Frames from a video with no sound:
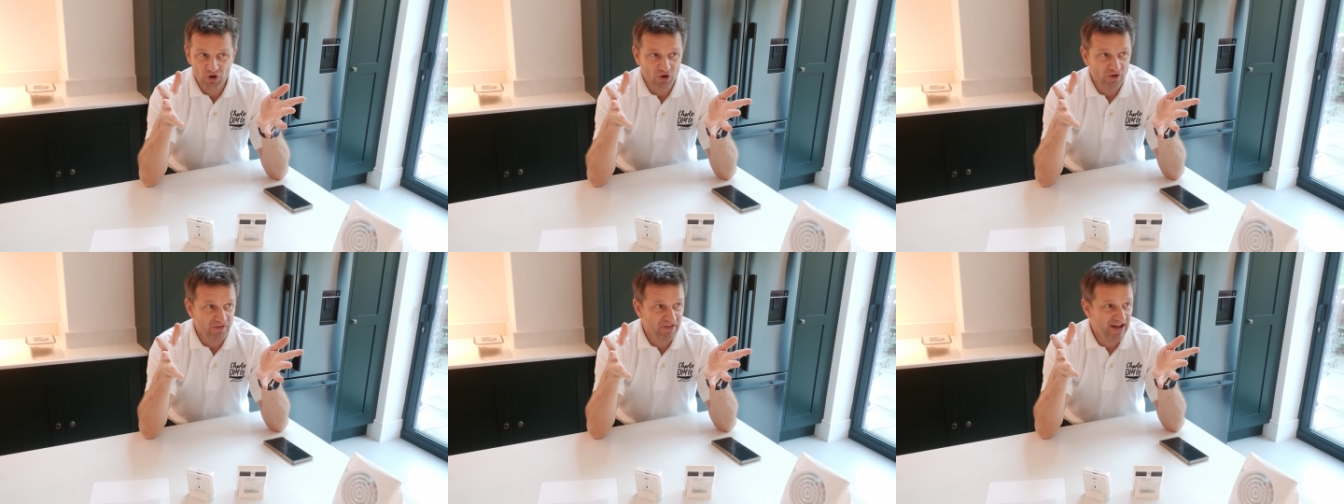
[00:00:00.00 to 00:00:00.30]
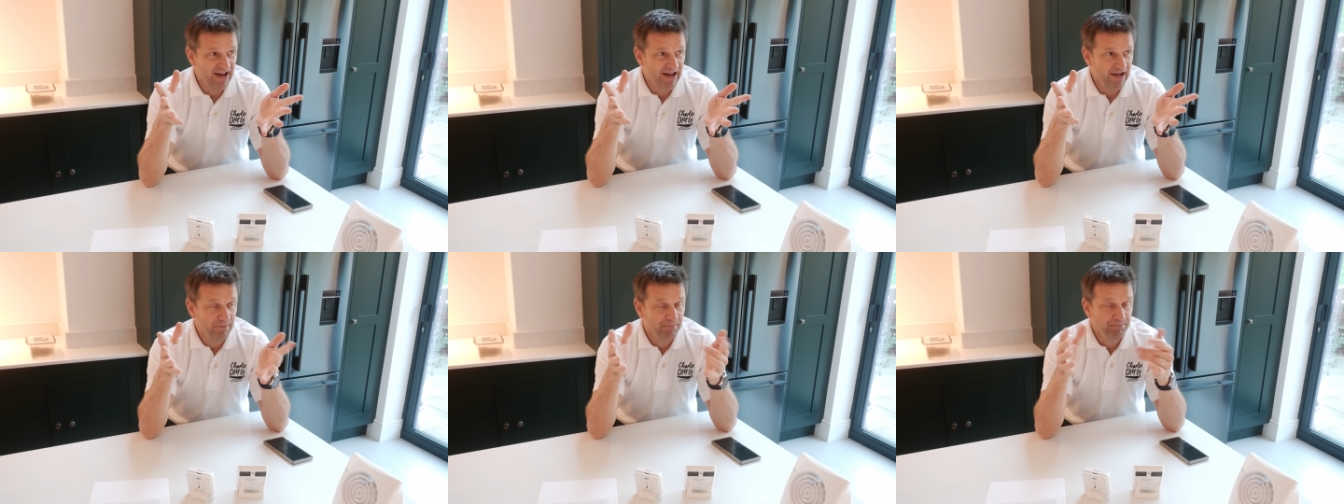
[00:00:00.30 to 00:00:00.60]
got
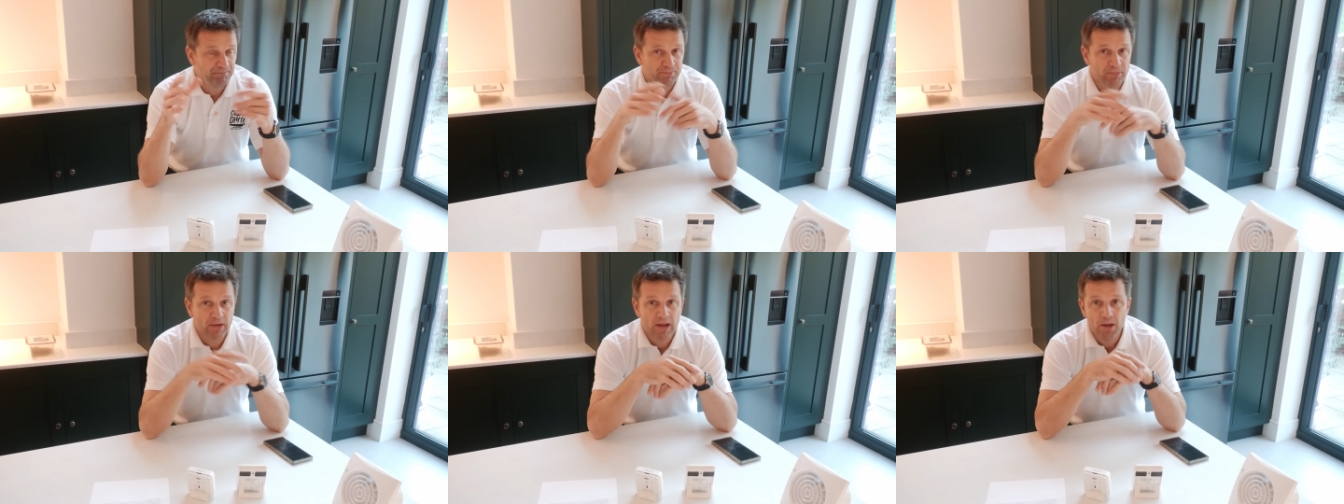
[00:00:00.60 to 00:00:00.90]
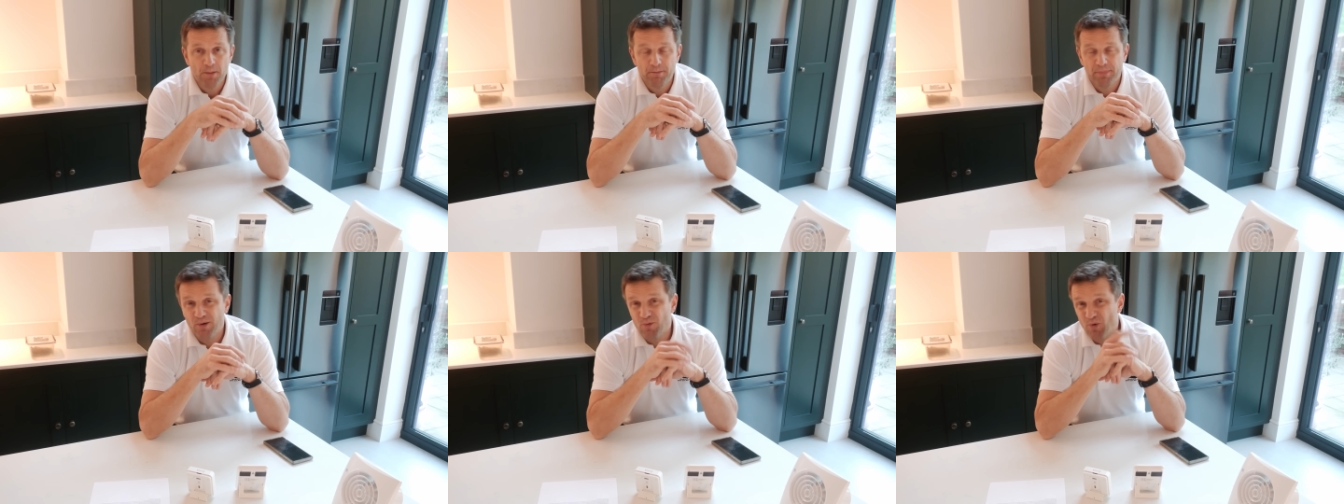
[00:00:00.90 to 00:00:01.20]
that,
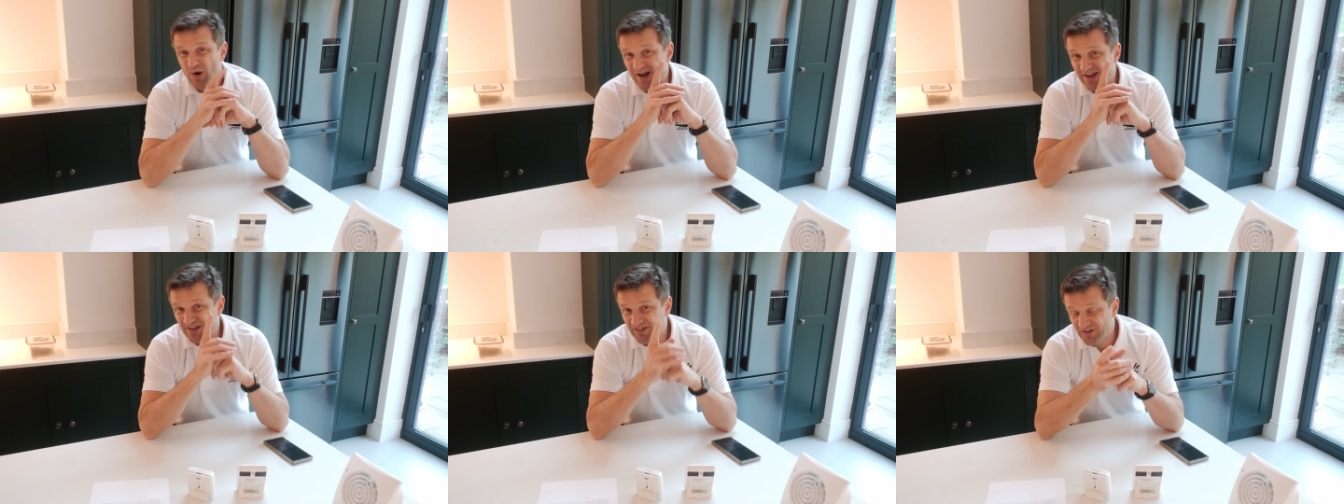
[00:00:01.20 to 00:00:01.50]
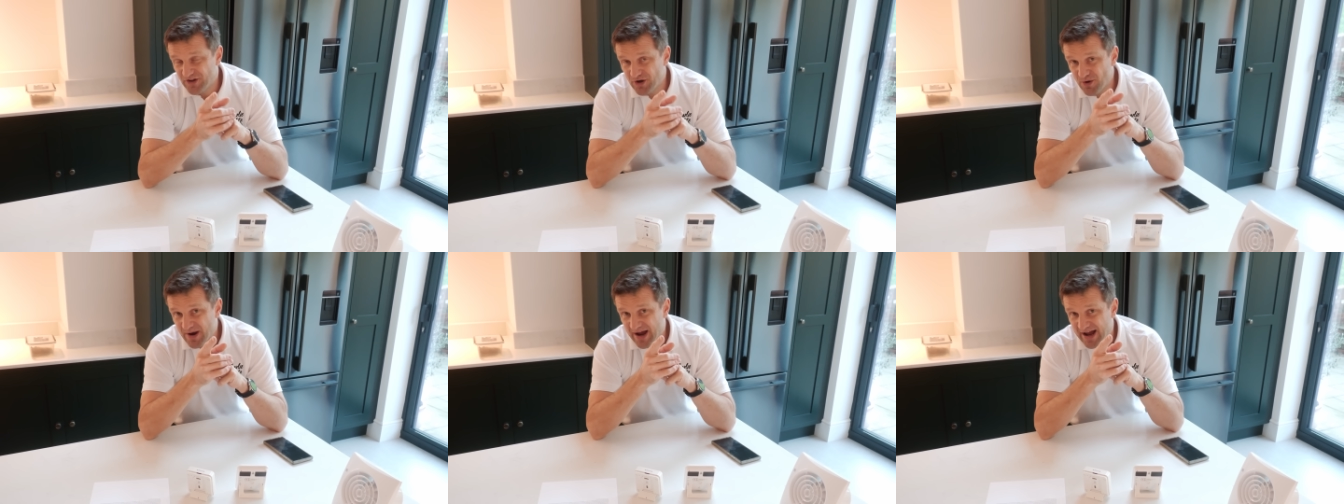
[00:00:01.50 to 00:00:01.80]
but what I
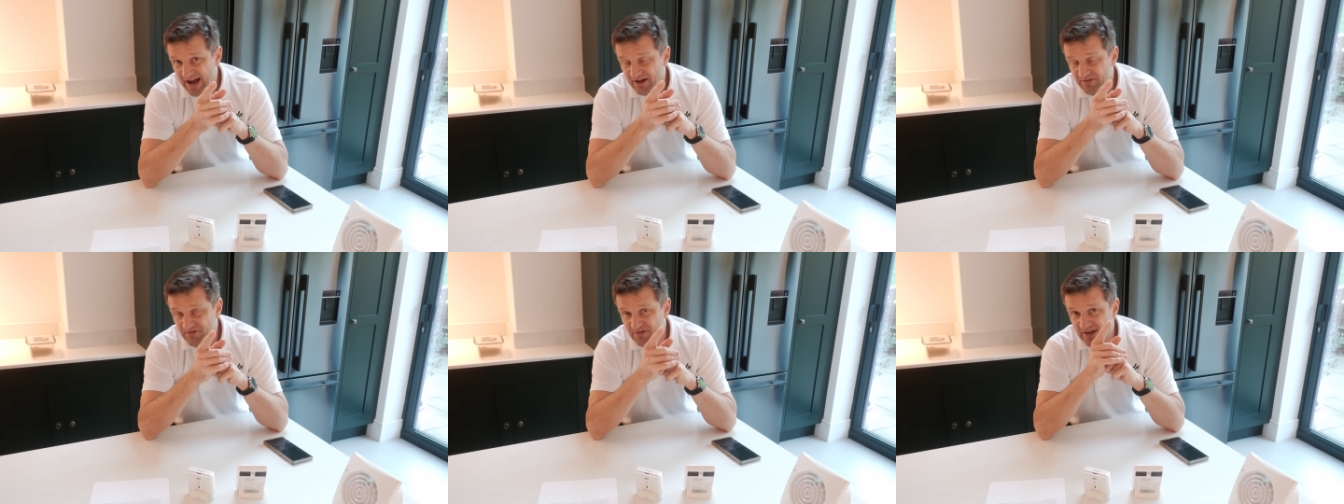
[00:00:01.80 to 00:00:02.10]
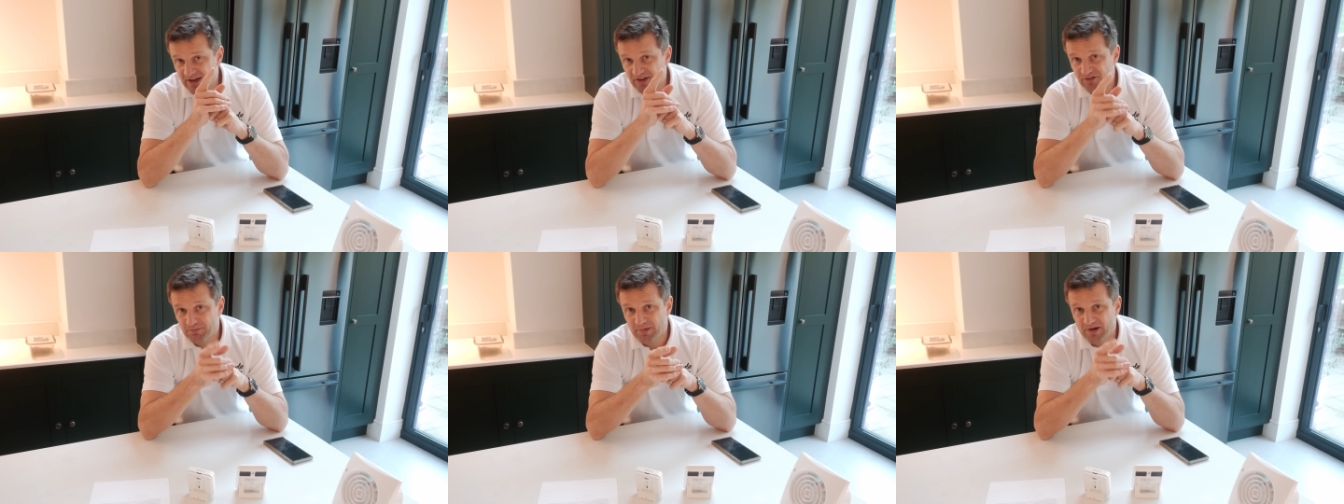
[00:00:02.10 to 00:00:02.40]
do have
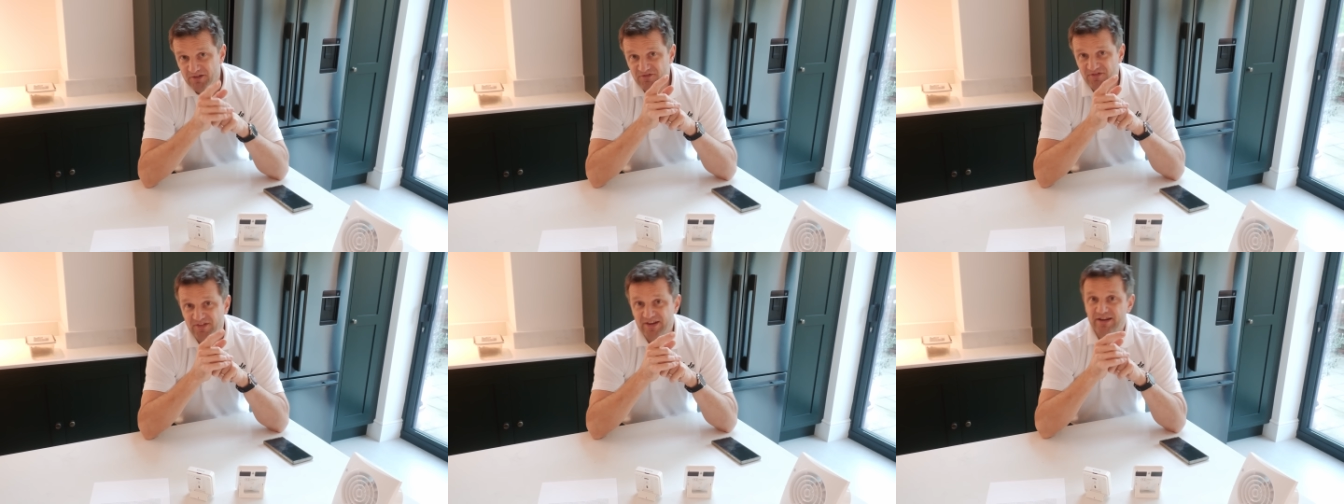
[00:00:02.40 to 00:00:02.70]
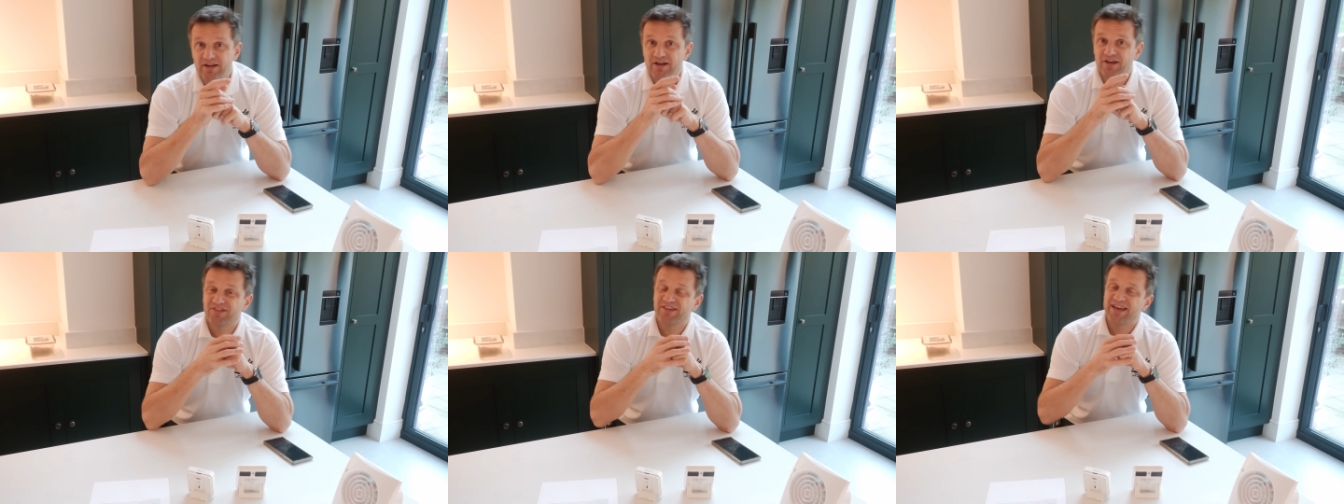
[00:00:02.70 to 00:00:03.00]
is my
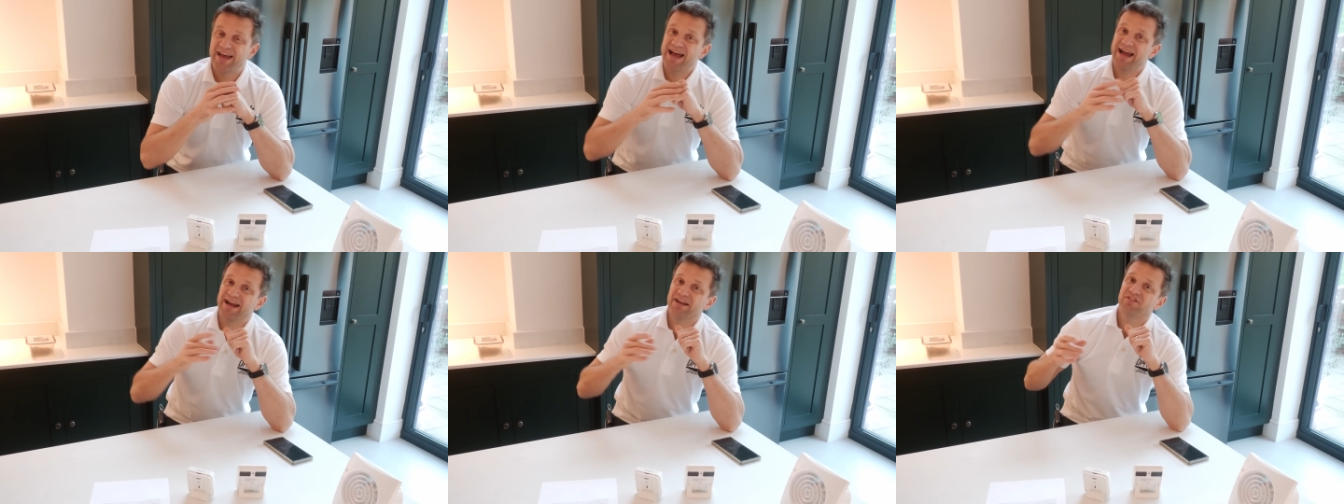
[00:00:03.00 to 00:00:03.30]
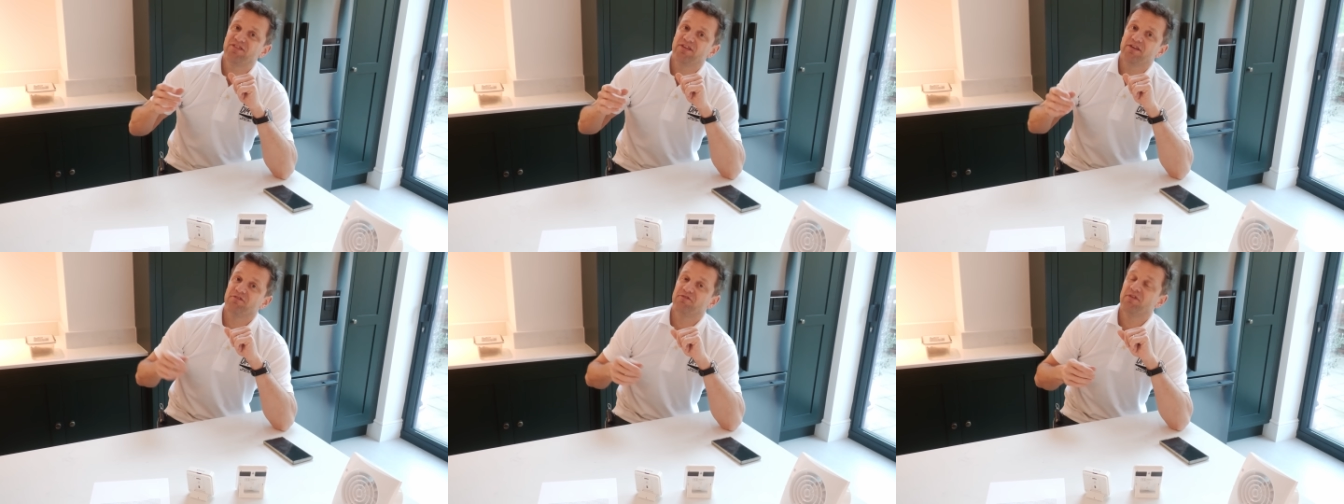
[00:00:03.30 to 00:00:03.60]
Velux
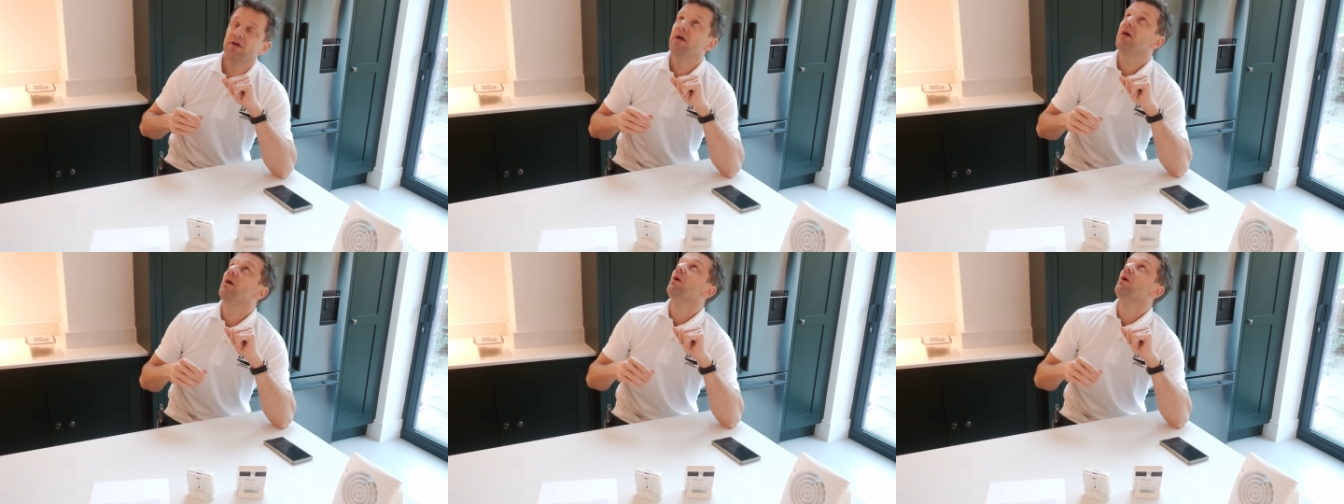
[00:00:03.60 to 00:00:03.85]
Active,